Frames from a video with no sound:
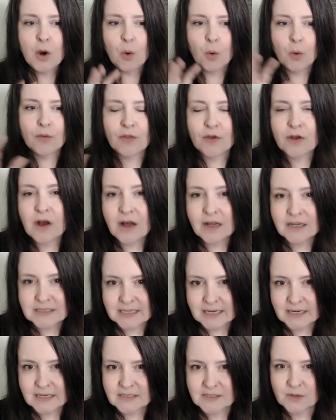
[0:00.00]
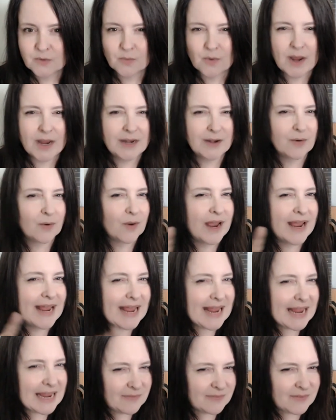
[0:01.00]
or the content isn't right, or I
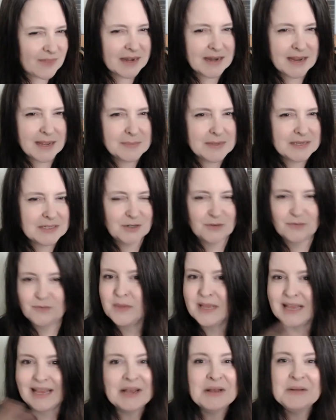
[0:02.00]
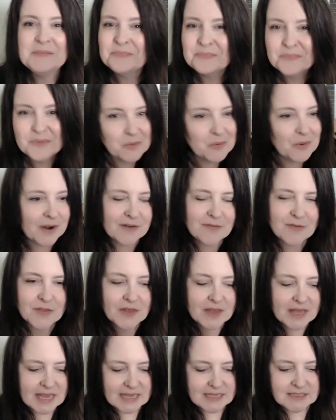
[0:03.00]
hate that image of me, whatever
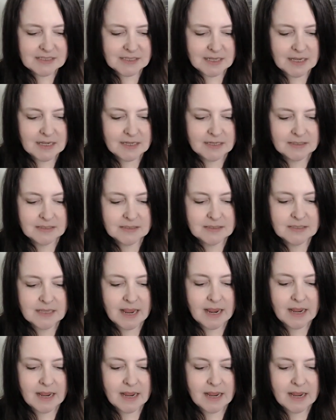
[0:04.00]
the case is.